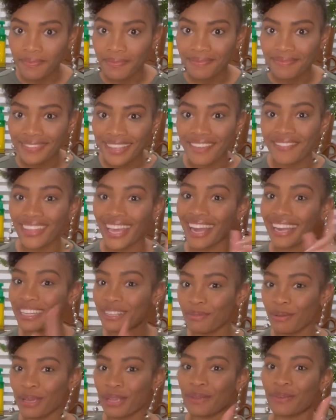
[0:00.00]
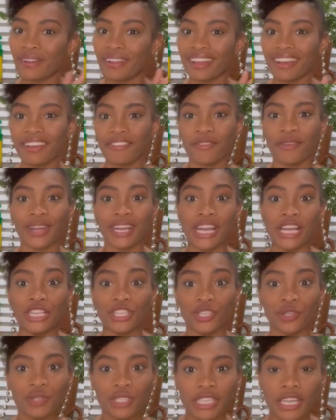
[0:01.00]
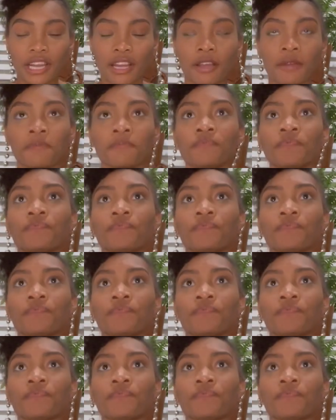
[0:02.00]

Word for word: if that is what you are looking for in a juicer,